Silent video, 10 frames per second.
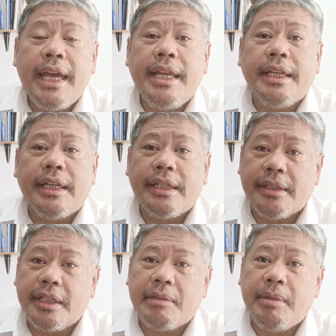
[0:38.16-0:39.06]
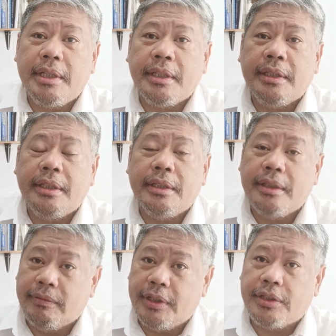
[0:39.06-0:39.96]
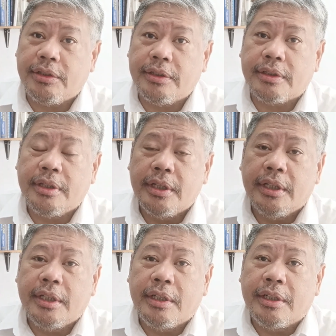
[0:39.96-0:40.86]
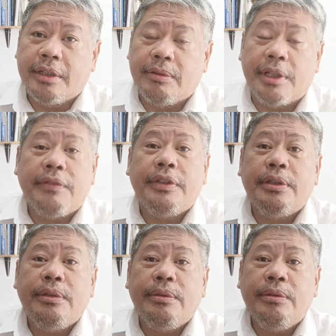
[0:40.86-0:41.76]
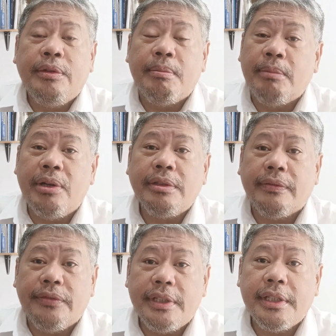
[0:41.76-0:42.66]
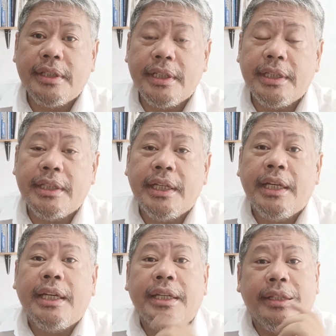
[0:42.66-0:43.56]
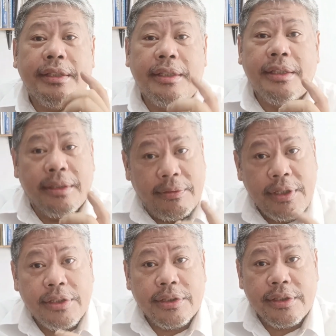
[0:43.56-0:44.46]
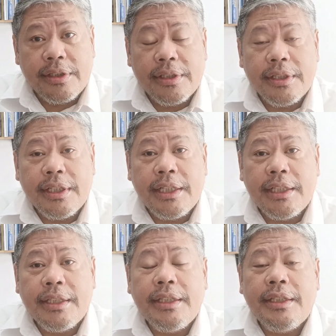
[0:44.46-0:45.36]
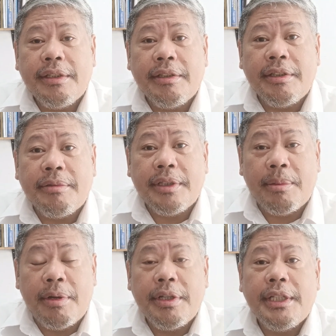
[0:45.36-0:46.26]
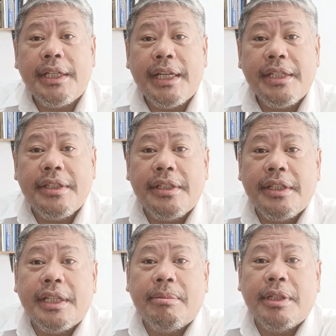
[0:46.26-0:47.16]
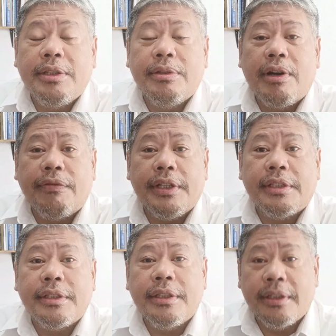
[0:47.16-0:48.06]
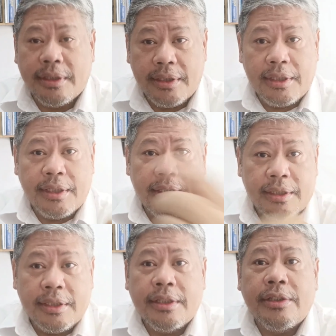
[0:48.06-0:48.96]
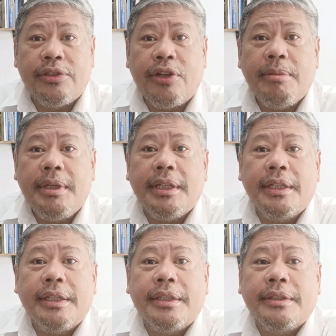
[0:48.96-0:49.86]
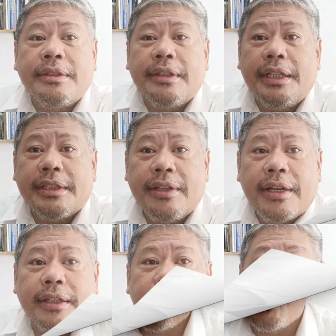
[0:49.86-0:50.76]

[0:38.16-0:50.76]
and assessment divisions, one of the two most visited divisions in the Marina STCW office. Join me. Let's start.